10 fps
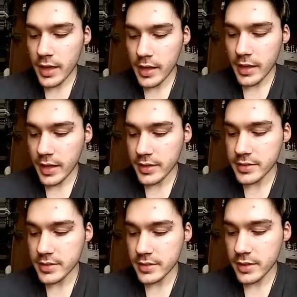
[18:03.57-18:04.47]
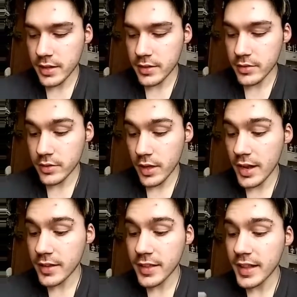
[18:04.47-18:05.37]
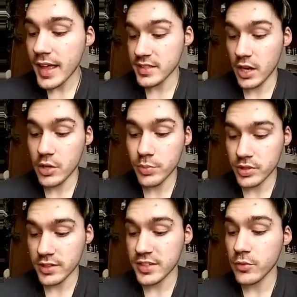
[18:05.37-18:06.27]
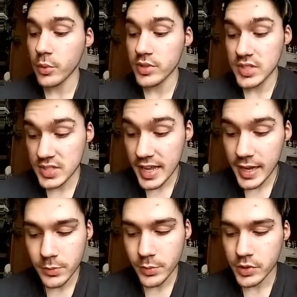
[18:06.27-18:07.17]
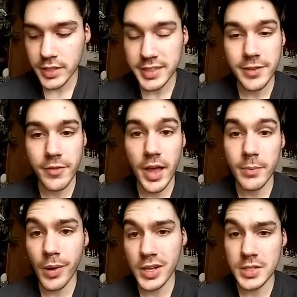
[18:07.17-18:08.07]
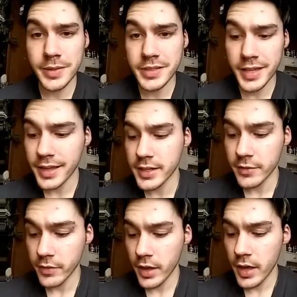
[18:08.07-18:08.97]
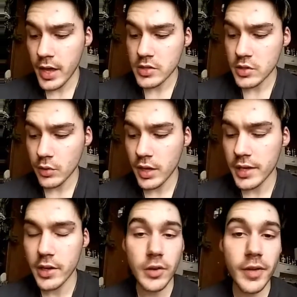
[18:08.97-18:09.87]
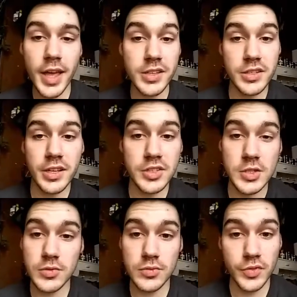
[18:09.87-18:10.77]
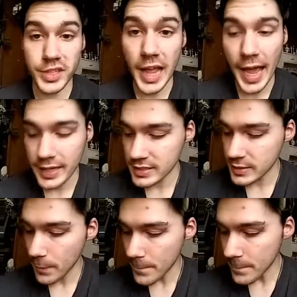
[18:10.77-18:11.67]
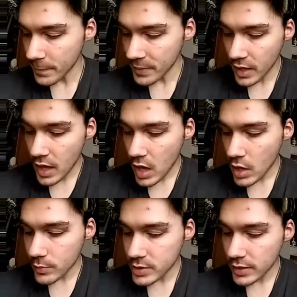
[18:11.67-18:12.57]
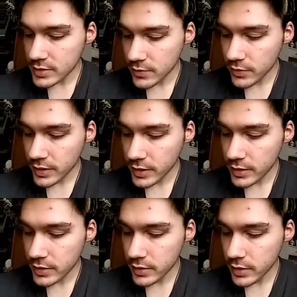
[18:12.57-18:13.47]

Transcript: and anything that is unproductive will stay unproductive and possibly negative. So let go of it and then just relax. Objectively,